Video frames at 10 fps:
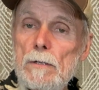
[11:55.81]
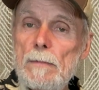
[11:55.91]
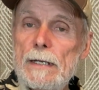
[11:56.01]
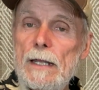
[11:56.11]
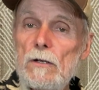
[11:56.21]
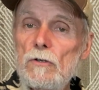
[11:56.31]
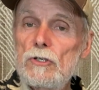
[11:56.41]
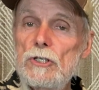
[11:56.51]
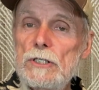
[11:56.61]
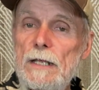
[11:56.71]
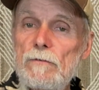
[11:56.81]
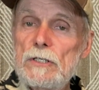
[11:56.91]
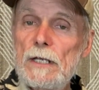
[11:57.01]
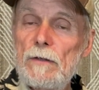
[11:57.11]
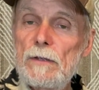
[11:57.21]
Might add a little G7
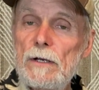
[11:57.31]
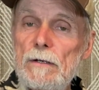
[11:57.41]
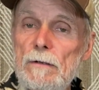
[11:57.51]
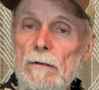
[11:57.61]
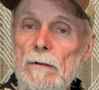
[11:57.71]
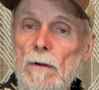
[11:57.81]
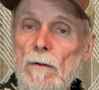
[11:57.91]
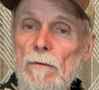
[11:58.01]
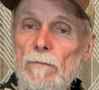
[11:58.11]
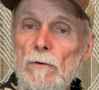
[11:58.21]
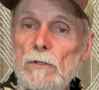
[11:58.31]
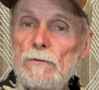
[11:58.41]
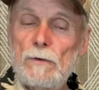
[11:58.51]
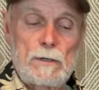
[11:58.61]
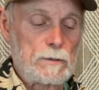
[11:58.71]
sound there.
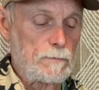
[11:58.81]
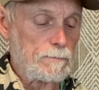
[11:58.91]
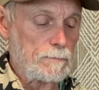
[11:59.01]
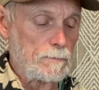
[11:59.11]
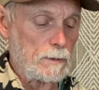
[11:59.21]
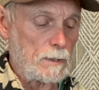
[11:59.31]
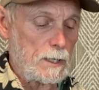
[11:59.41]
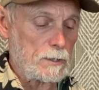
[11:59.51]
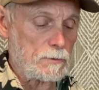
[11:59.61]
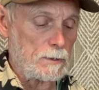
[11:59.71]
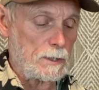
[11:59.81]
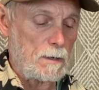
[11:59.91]
1st fret on the high string.